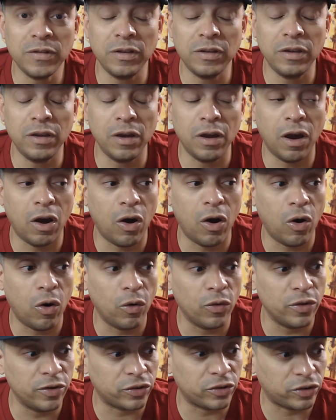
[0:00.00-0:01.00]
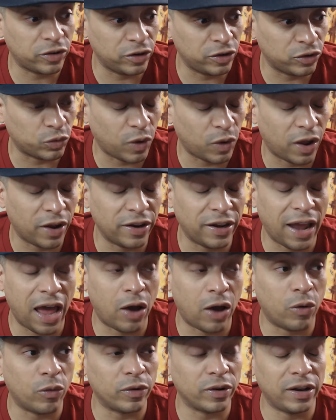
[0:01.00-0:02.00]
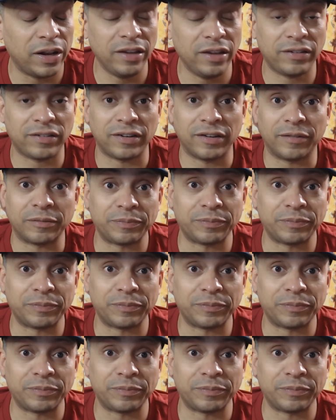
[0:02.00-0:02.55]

Yo, this shit is wild. Now, listen.